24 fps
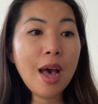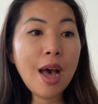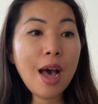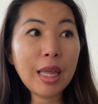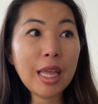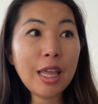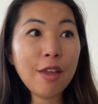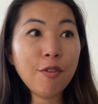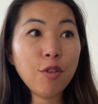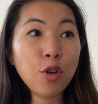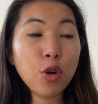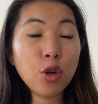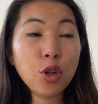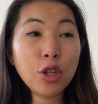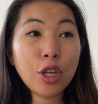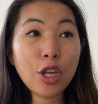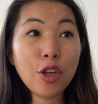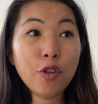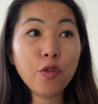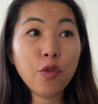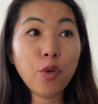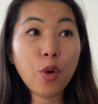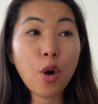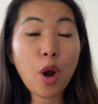If you're looking
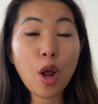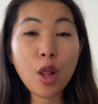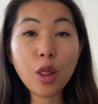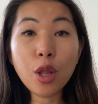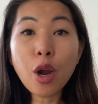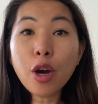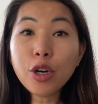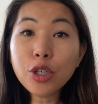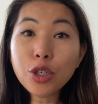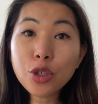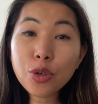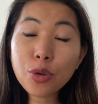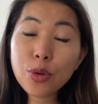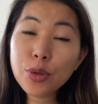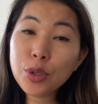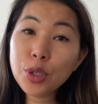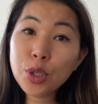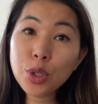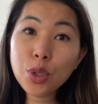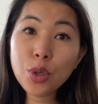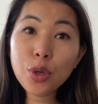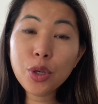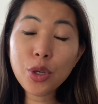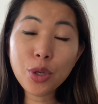for a larger grocery
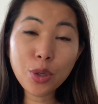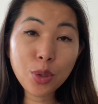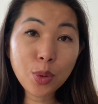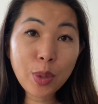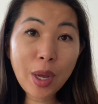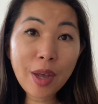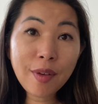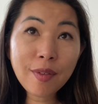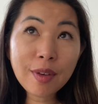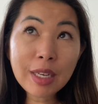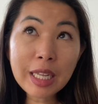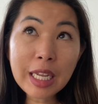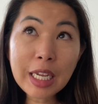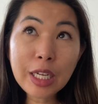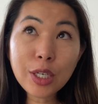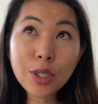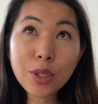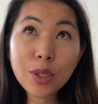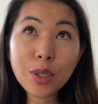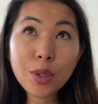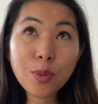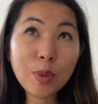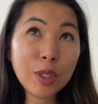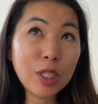store, you do have
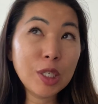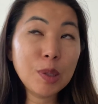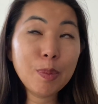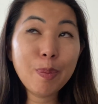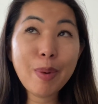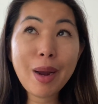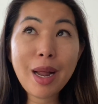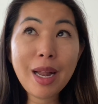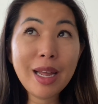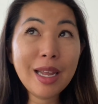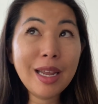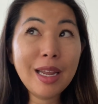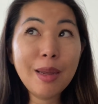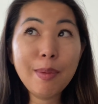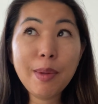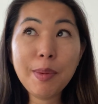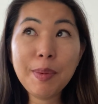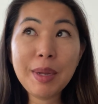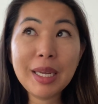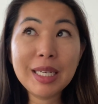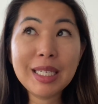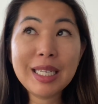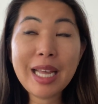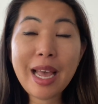Lidl, which is probably
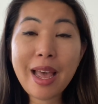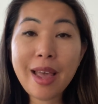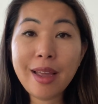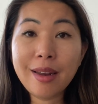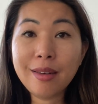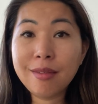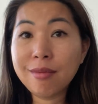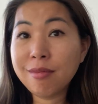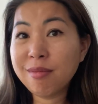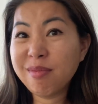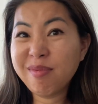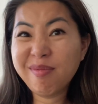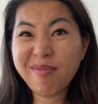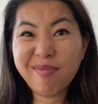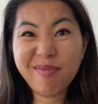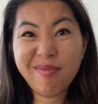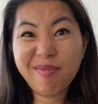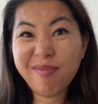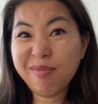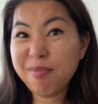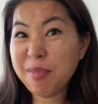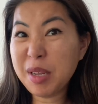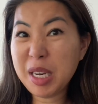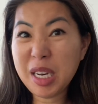maybe a
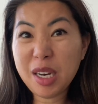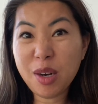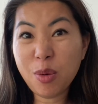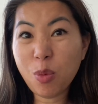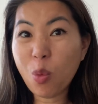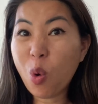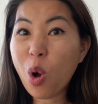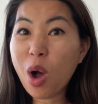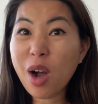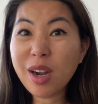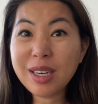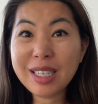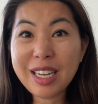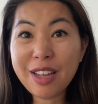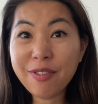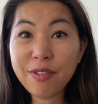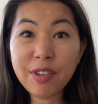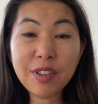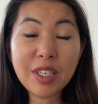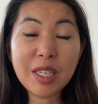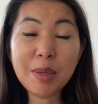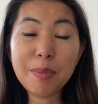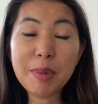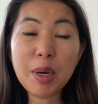10-15 minute walk.
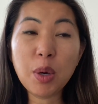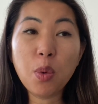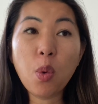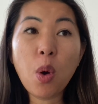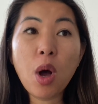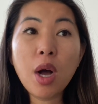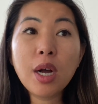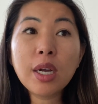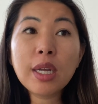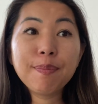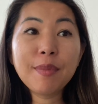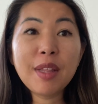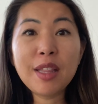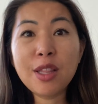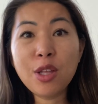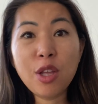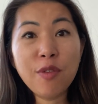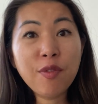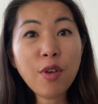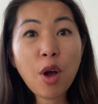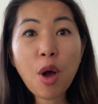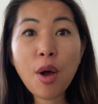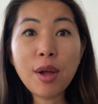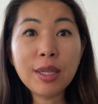And you
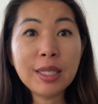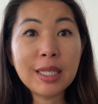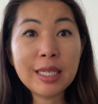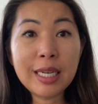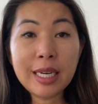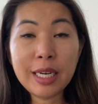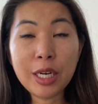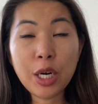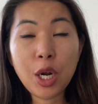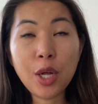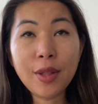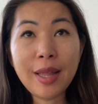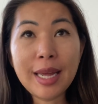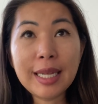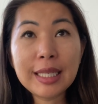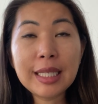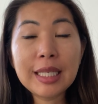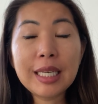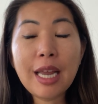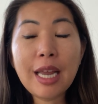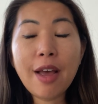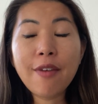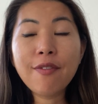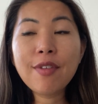have Constant and all that
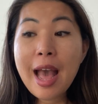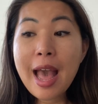stuff.